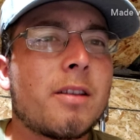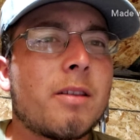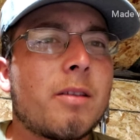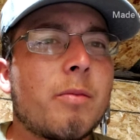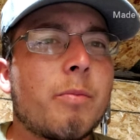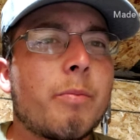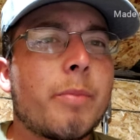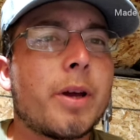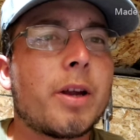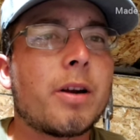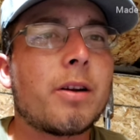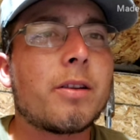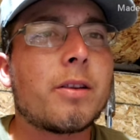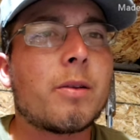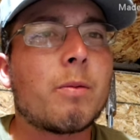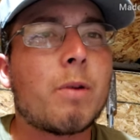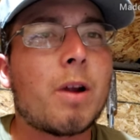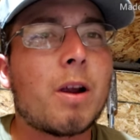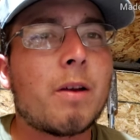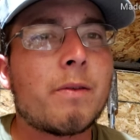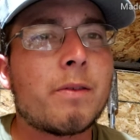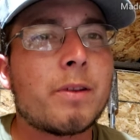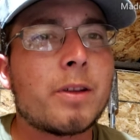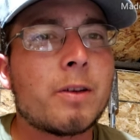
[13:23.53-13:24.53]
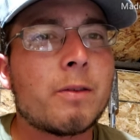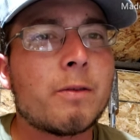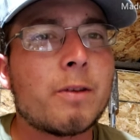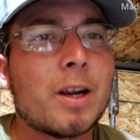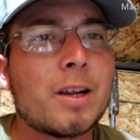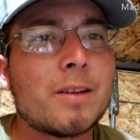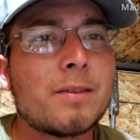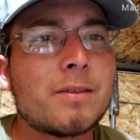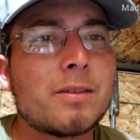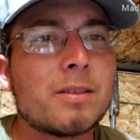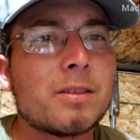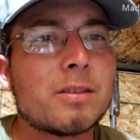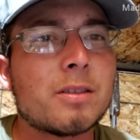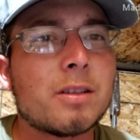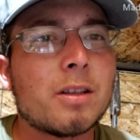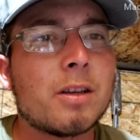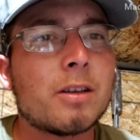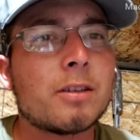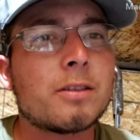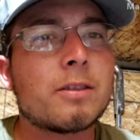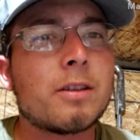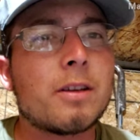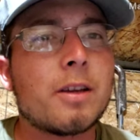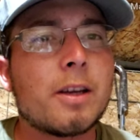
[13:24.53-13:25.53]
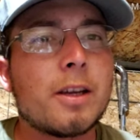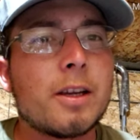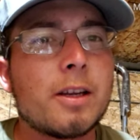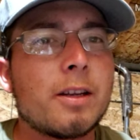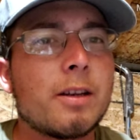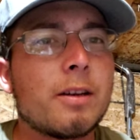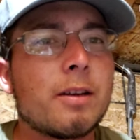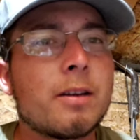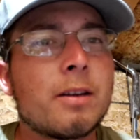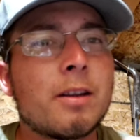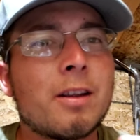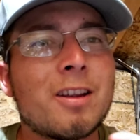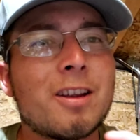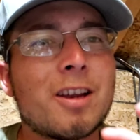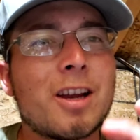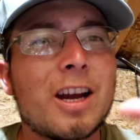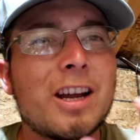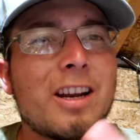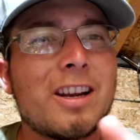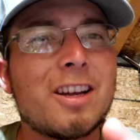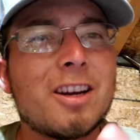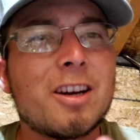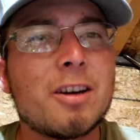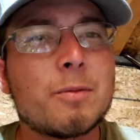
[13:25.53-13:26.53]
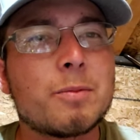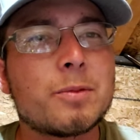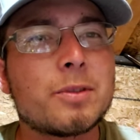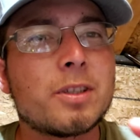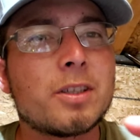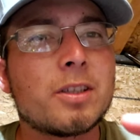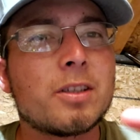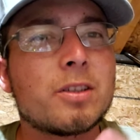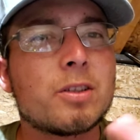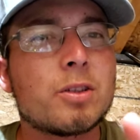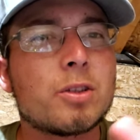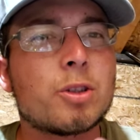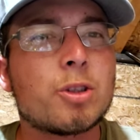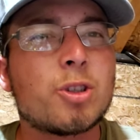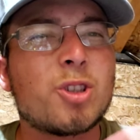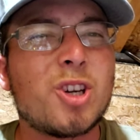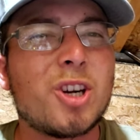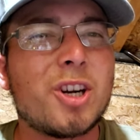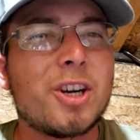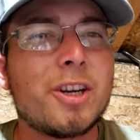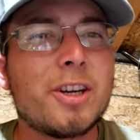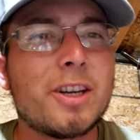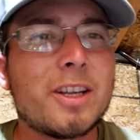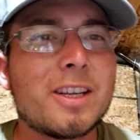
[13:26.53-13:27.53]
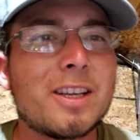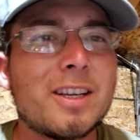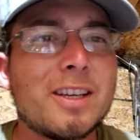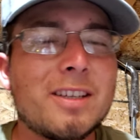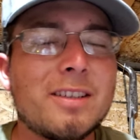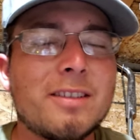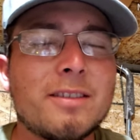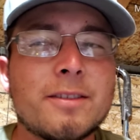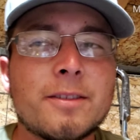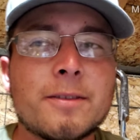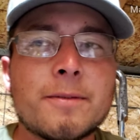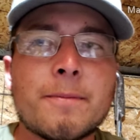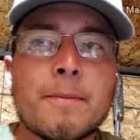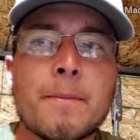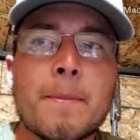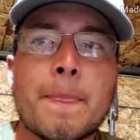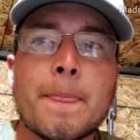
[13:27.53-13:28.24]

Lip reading: the better the rifling grasps the slugs and kind of helps it turn, I guess.